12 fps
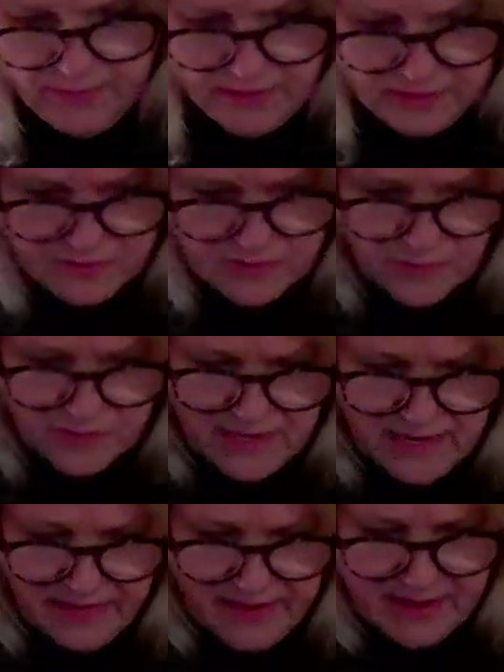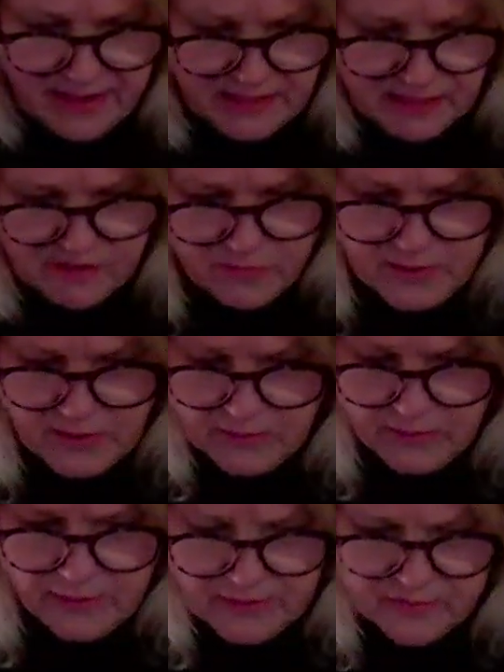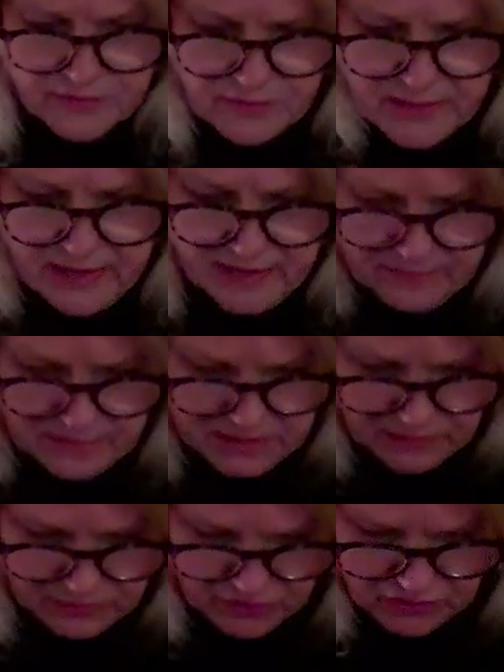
We're going to saute the onions. We only want to saute them until they're